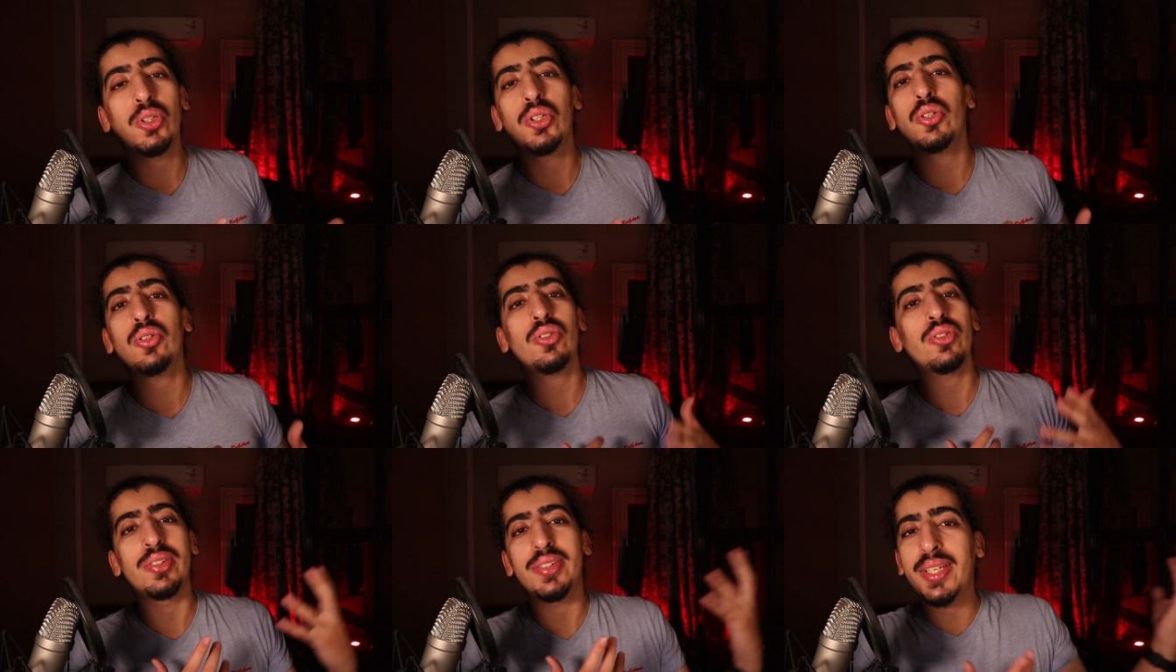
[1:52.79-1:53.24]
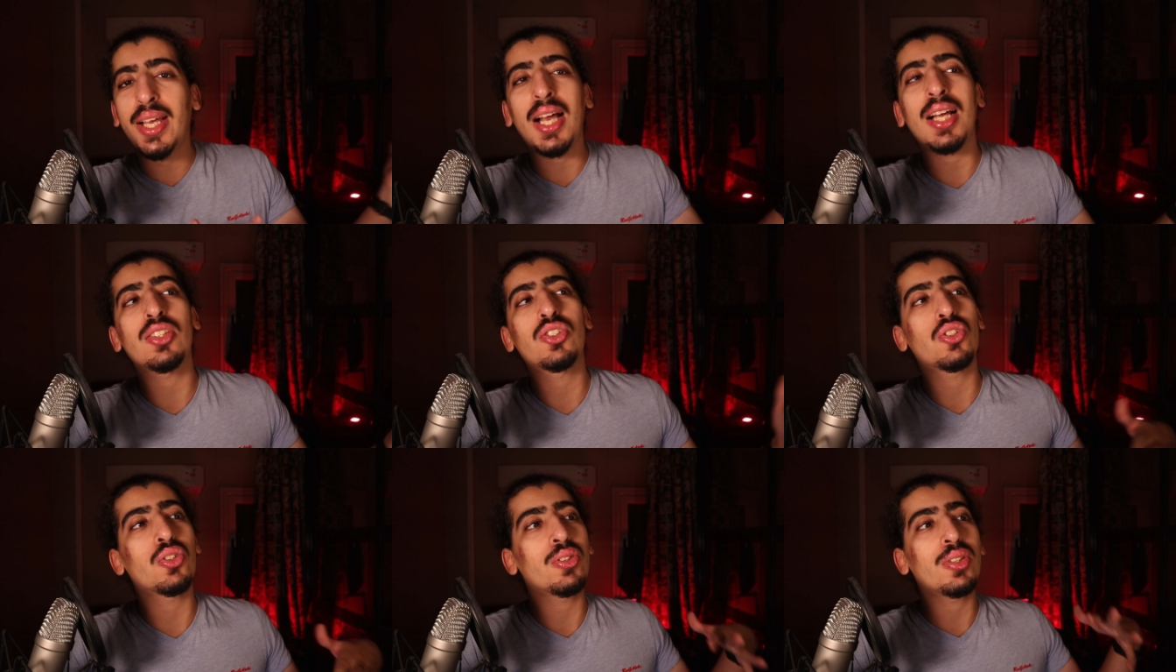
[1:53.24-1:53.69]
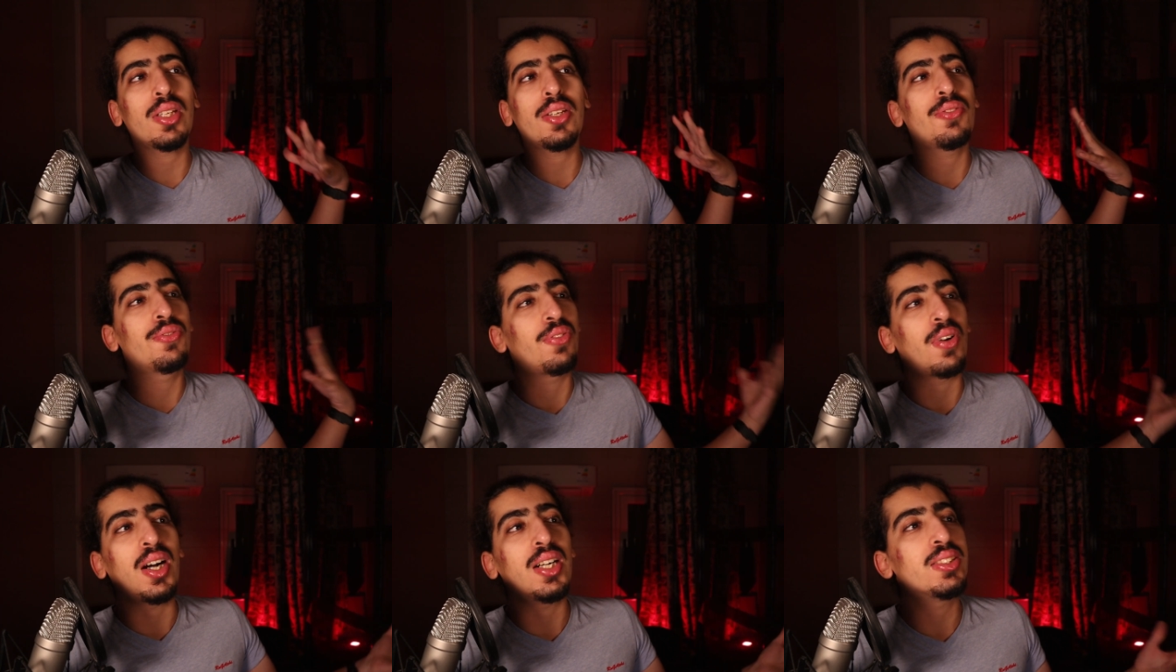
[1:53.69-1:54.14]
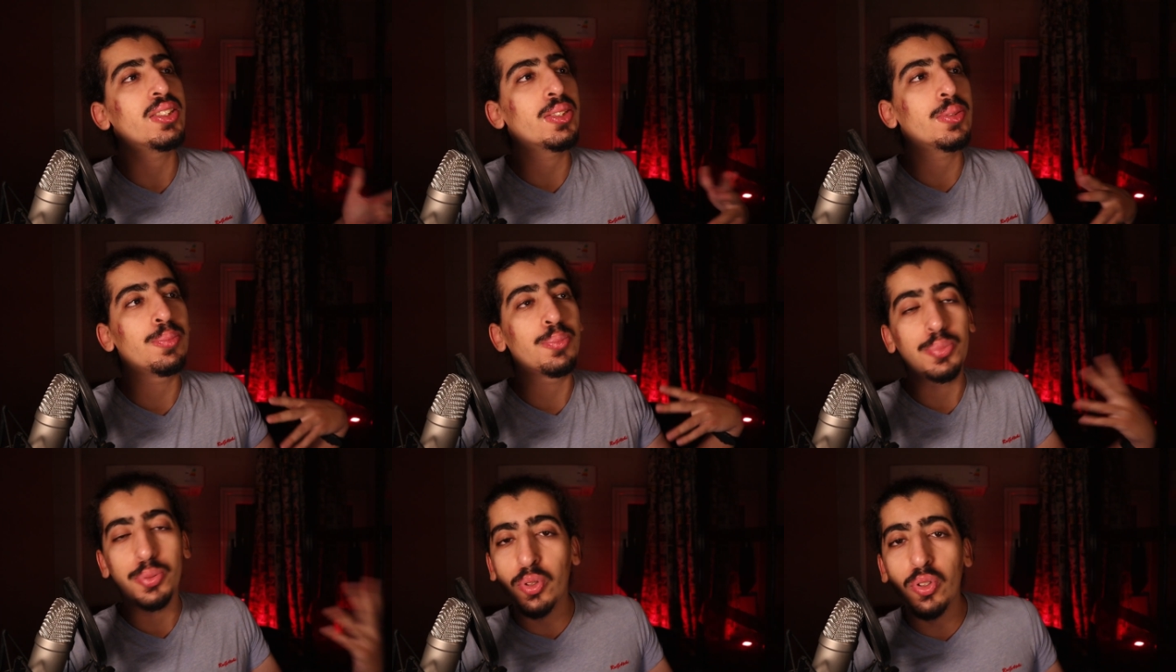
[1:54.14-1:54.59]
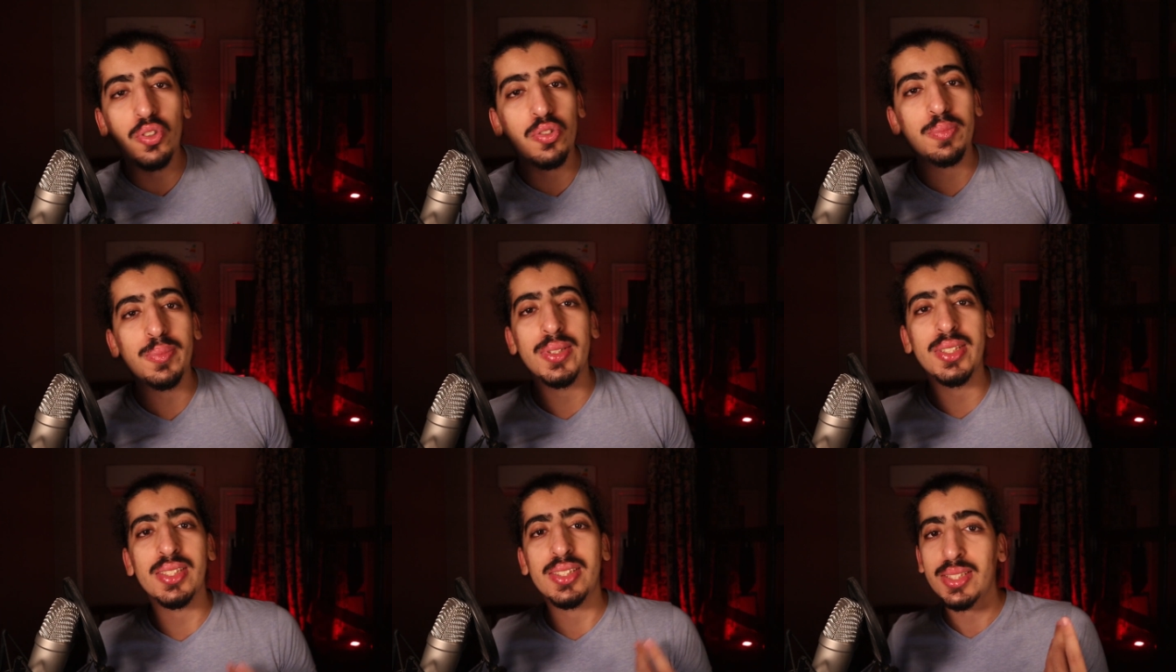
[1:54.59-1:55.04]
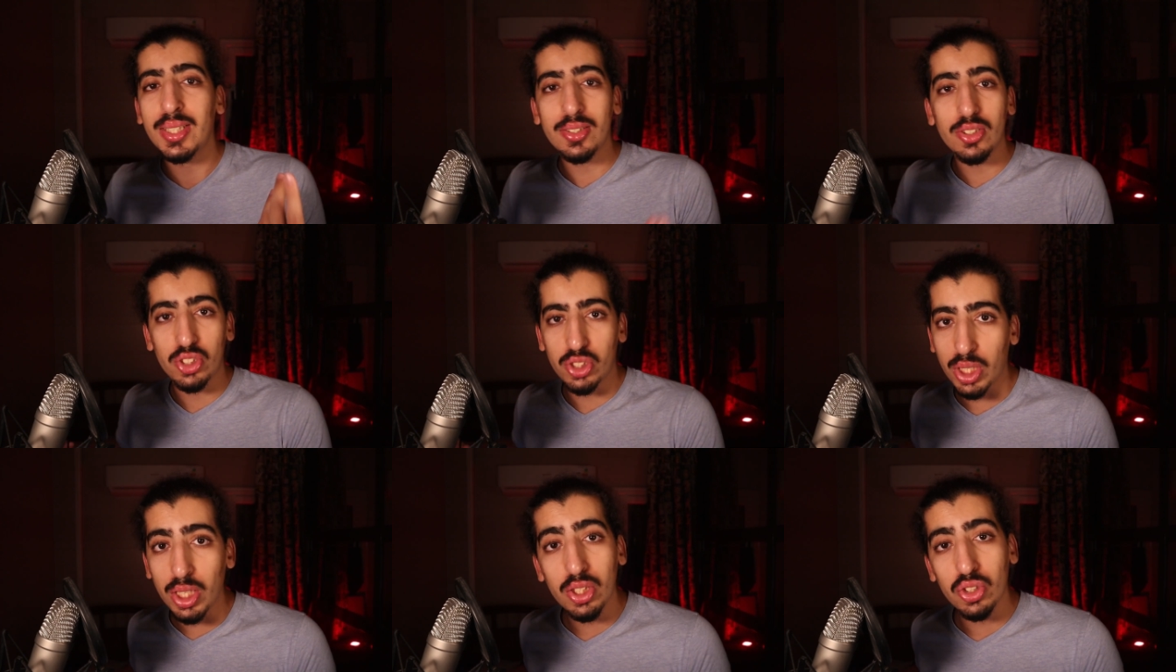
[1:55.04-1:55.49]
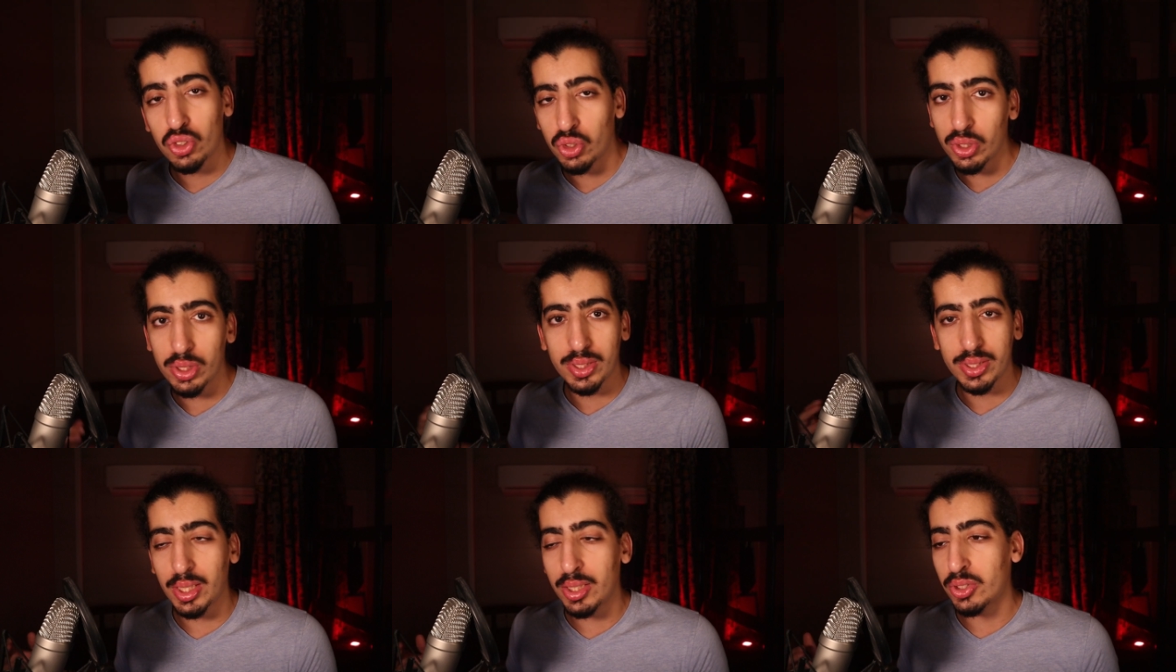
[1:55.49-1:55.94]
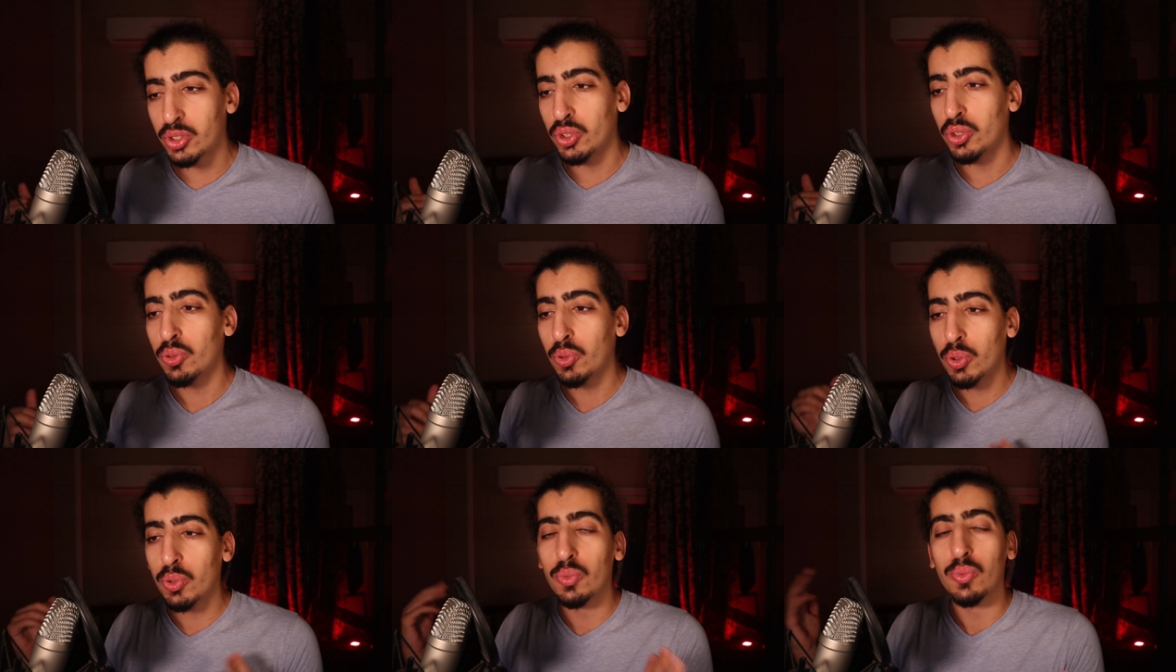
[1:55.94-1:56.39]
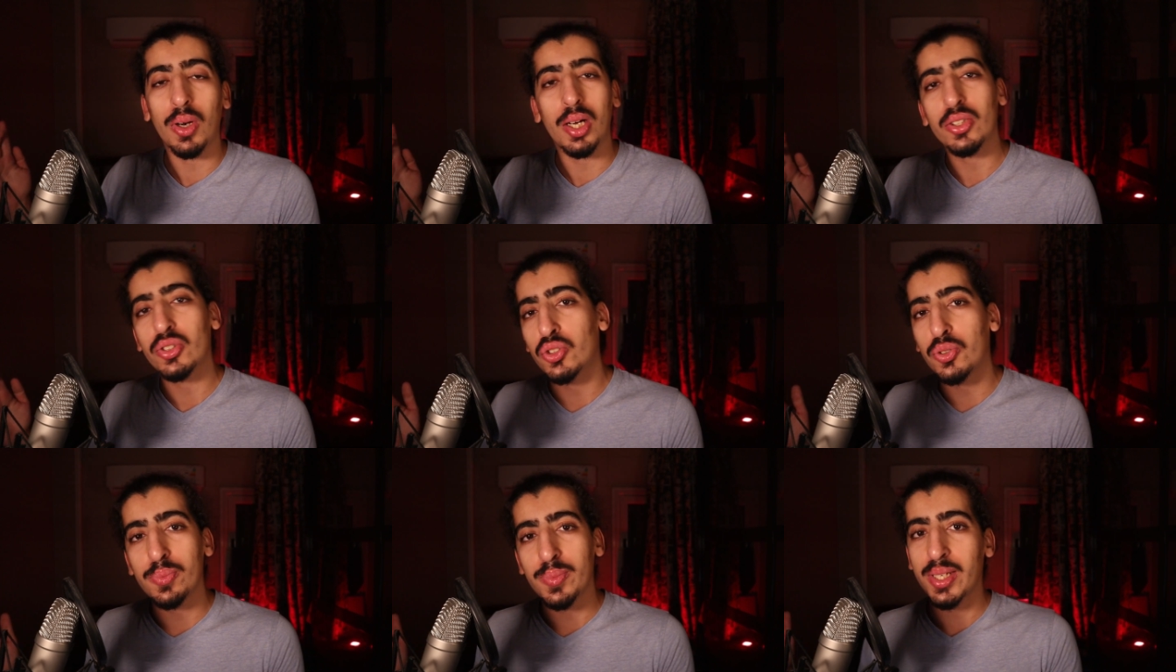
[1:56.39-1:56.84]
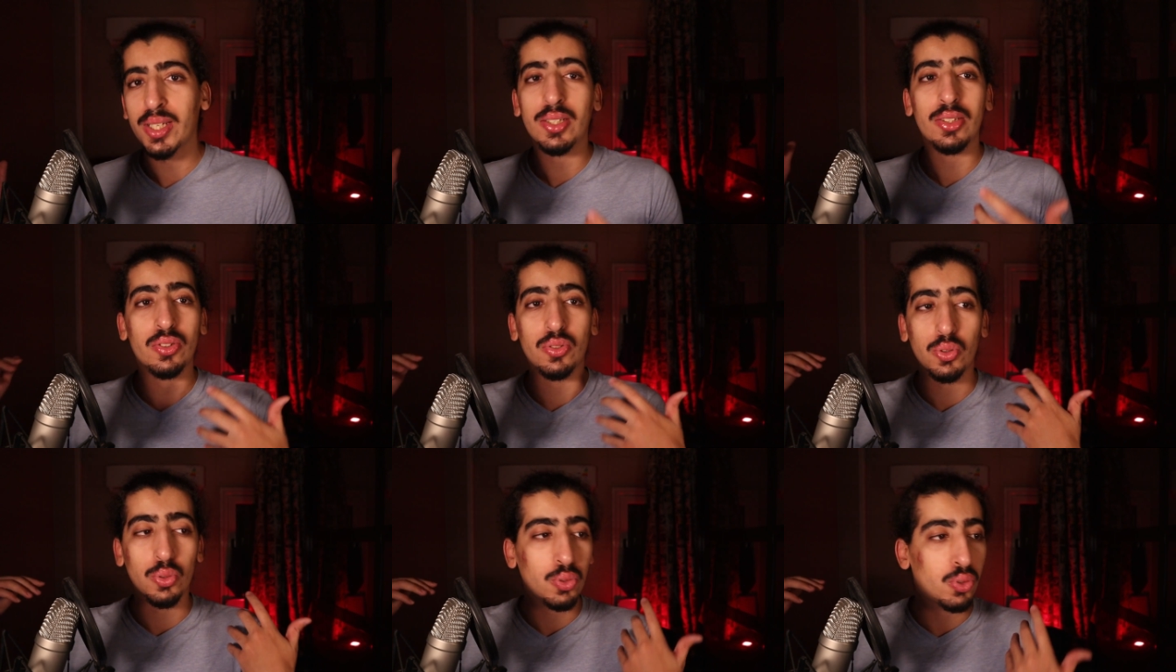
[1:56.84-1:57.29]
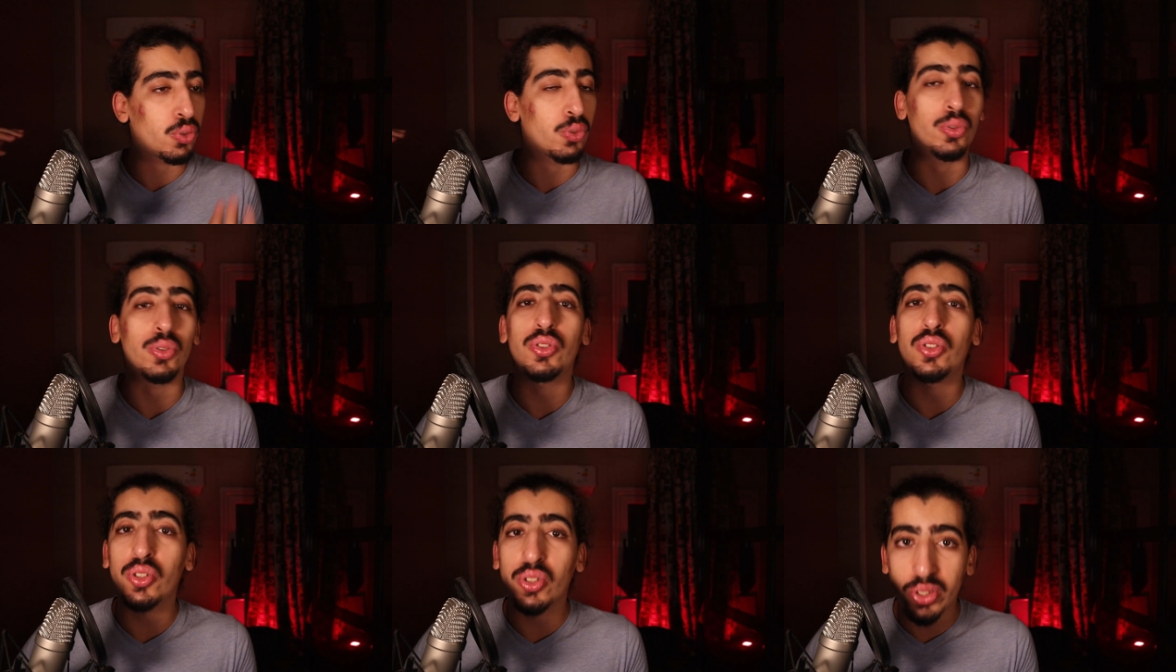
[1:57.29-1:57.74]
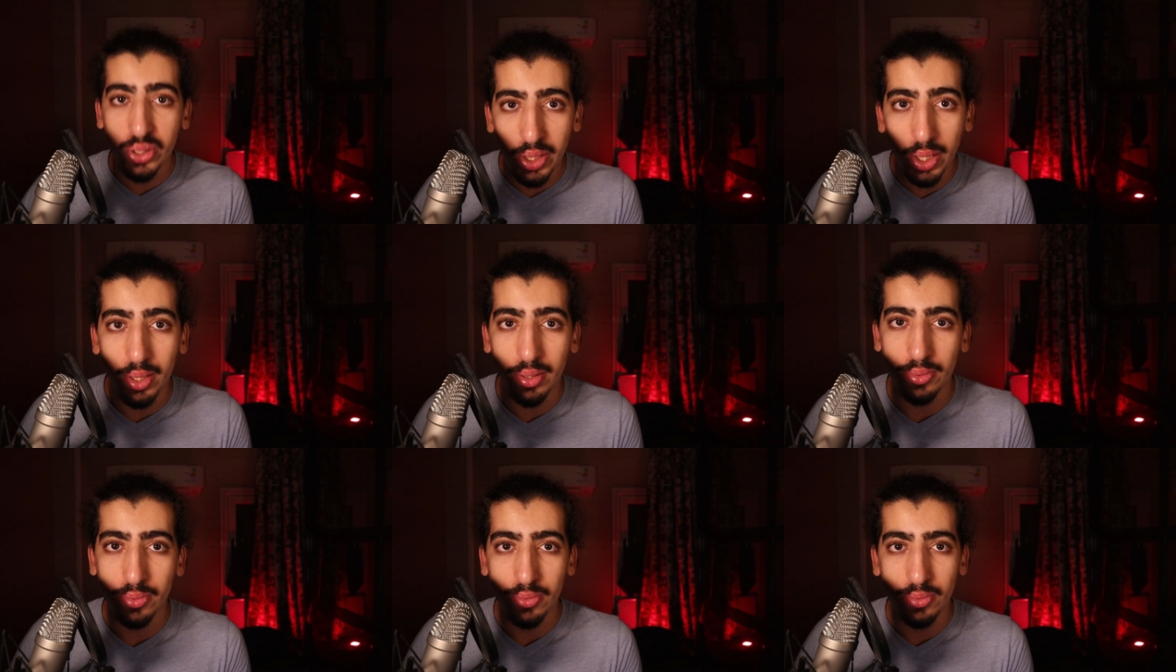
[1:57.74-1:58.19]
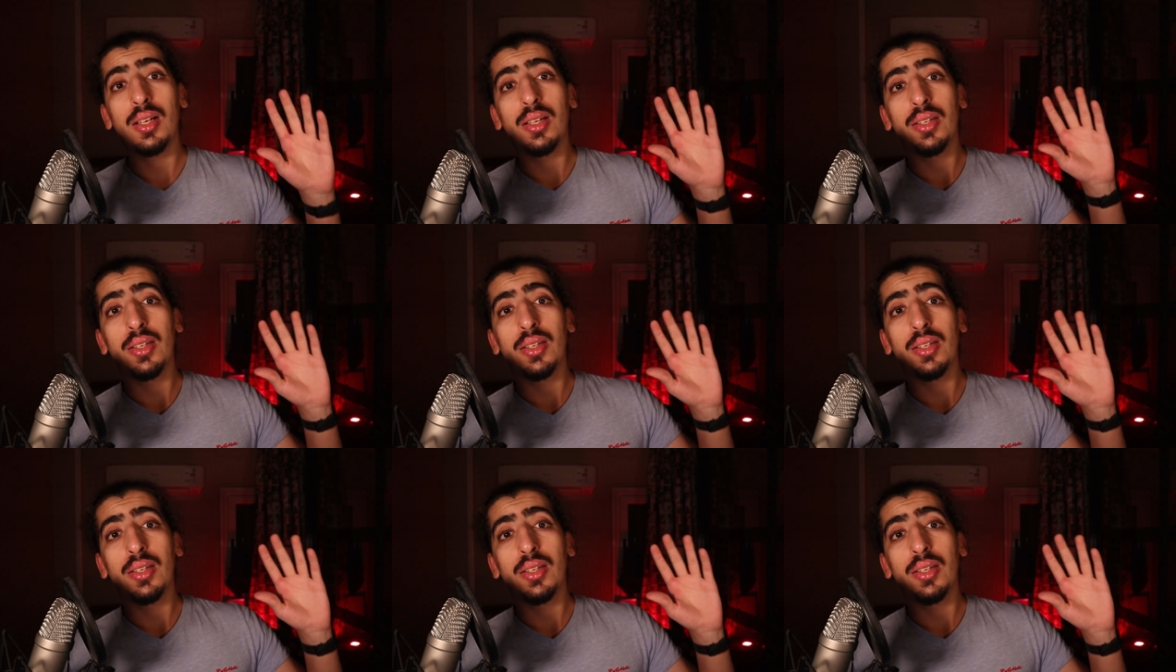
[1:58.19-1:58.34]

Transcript: you'll naturally find improvements and changes that you will want to make to suit yourself.